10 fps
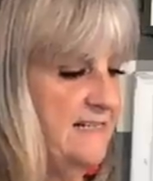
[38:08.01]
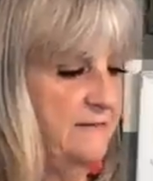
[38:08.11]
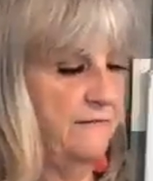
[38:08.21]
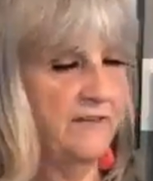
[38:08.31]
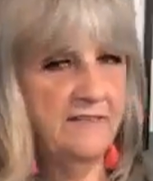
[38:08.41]

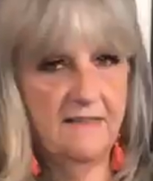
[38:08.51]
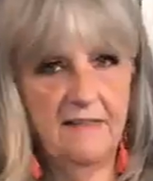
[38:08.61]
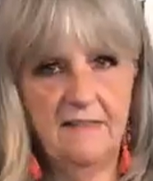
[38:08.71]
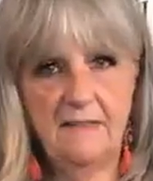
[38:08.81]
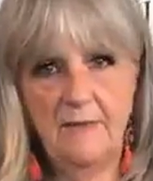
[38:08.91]
And the reason
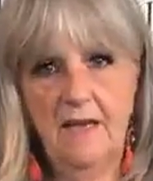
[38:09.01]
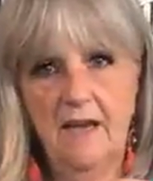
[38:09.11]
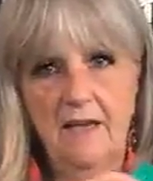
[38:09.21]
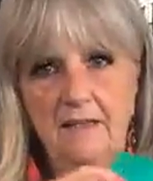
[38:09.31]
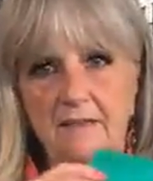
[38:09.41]
I didn't
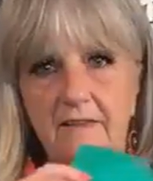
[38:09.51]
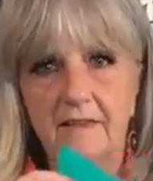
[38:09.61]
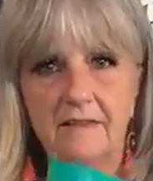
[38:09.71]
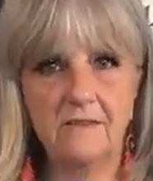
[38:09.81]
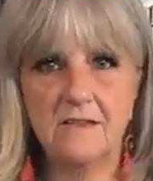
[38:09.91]
fuzz it is
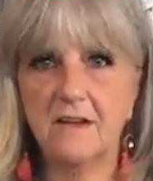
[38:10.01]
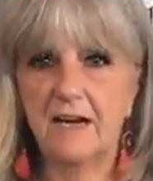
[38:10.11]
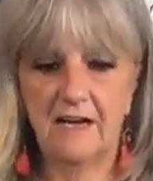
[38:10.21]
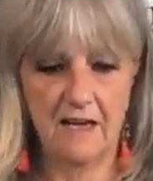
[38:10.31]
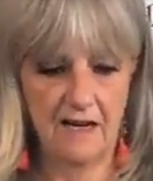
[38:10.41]

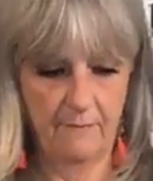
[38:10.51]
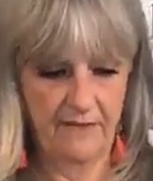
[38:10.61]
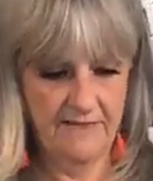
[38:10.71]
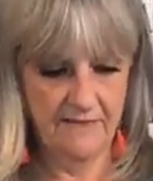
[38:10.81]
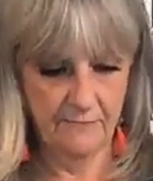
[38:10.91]
because
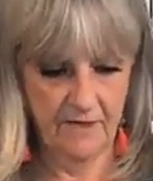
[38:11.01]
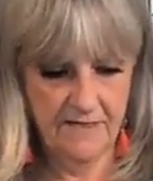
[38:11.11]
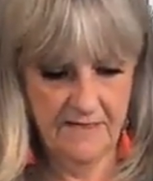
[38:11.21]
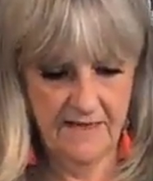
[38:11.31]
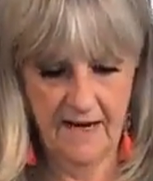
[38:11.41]
there's not a
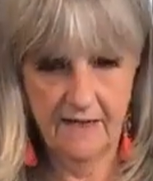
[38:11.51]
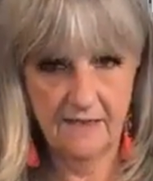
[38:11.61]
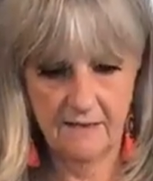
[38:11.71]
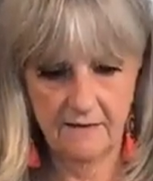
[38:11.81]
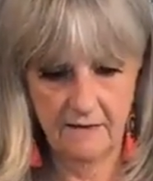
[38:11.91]
lot of
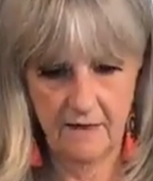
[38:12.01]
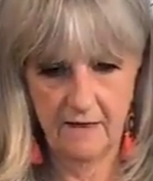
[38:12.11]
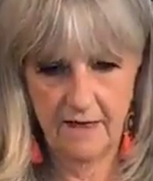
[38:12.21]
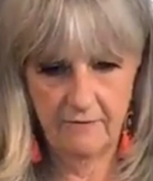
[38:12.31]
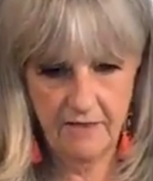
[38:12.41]
places where it
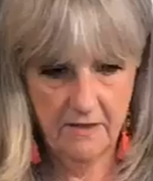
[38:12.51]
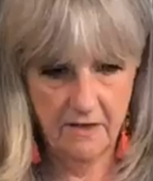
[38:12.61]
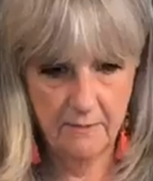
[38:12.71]
sticks.